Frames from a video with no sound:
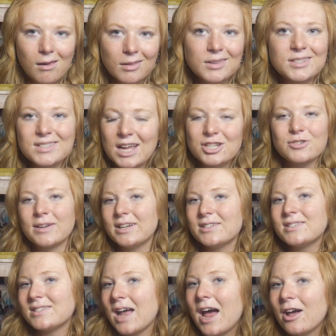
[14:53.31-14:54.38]
the saturated
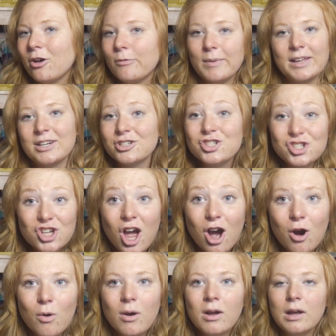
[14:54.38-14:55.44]
style made it
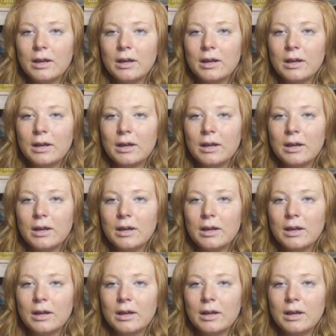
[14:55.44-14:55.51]
show,